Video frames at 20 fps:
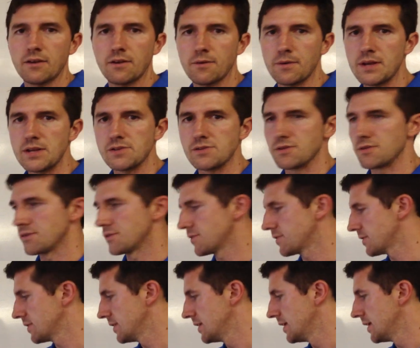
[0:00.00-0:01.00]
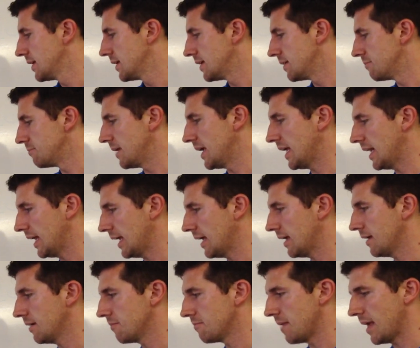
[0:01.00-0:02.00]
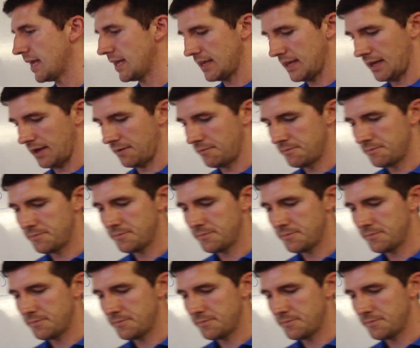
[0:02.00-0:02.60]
creatures. Meaning-making.